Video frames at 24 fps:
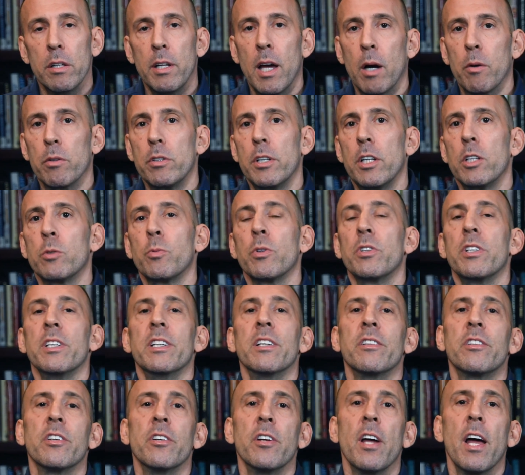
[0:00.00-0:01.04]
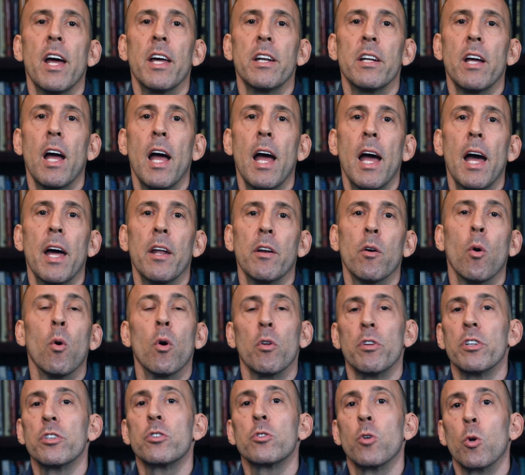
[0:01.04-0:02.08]
Nowadays with the internet and
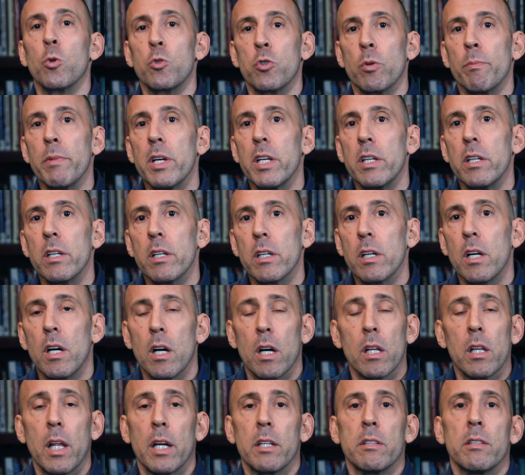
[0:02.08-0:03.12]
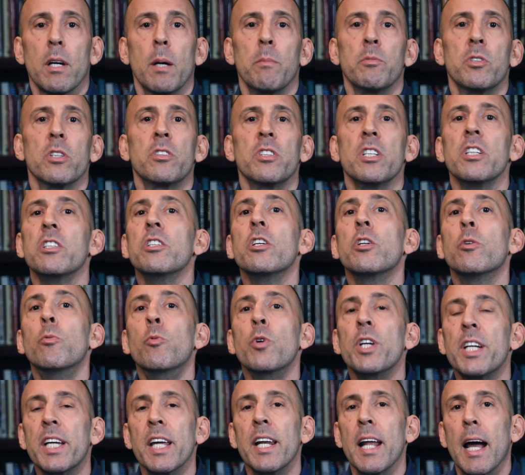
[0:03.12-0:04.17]
all this social media, a lot of times it's easy to
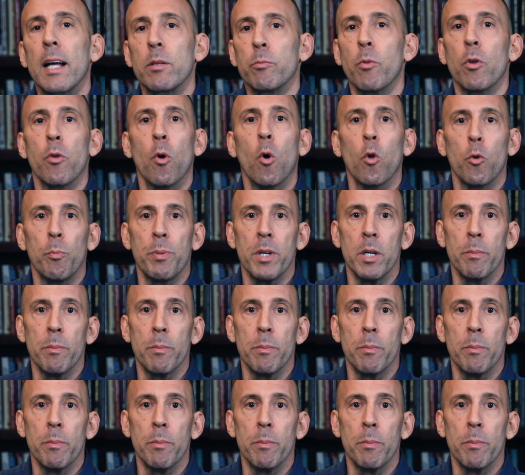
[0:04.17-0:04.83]
reconnect with old